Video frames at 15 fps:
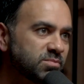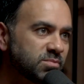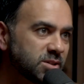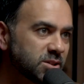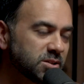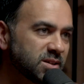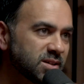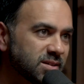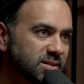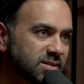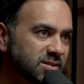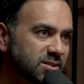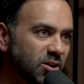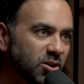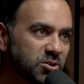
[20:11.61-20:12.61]

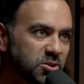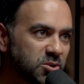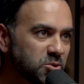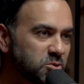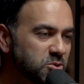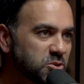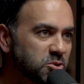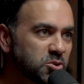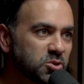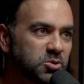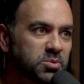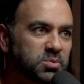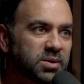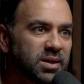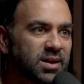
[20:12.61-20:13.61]
millions on
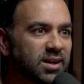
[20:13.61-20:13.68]
YouTube,